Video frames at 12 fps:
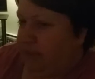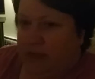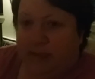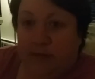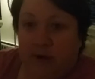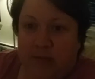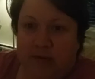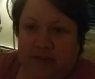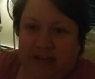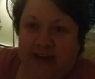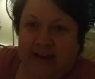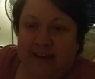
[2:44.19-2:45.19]
Sorry about
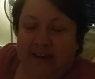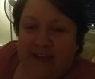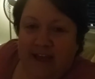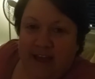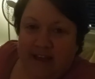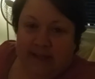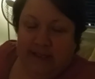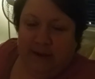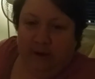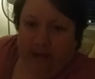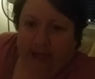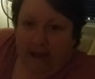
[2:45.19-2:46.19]
that.
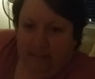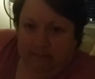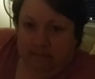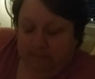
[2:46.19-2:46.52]
So yeah,